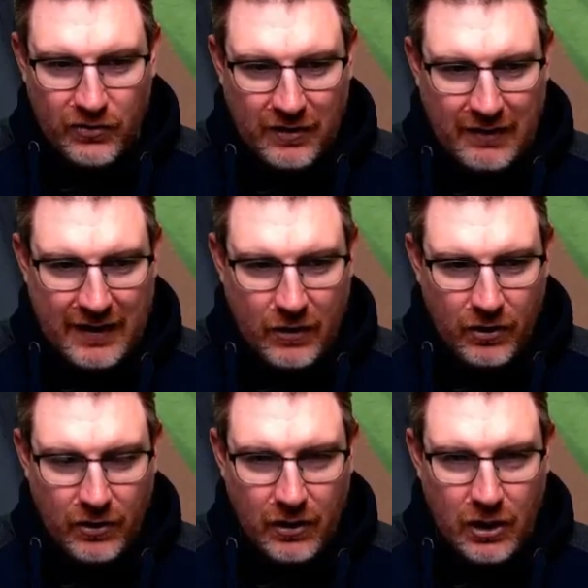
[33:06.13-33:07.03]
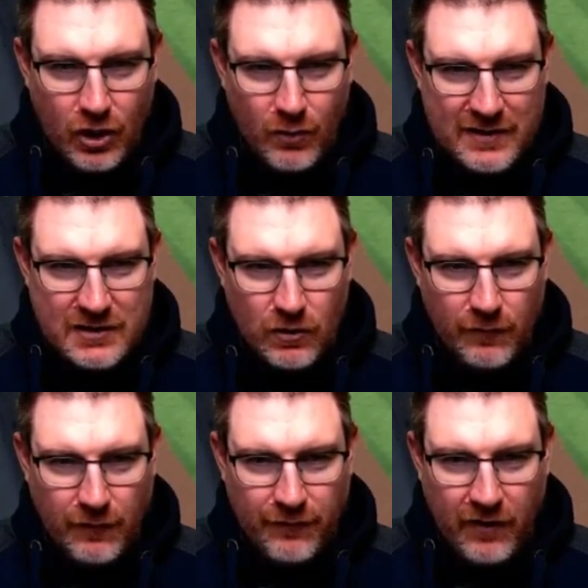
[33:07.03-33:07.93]
De Leon, who is two
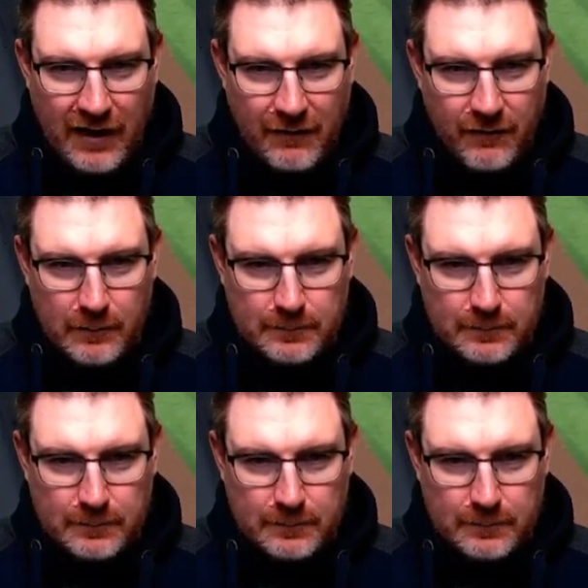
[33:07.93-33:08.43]
for five.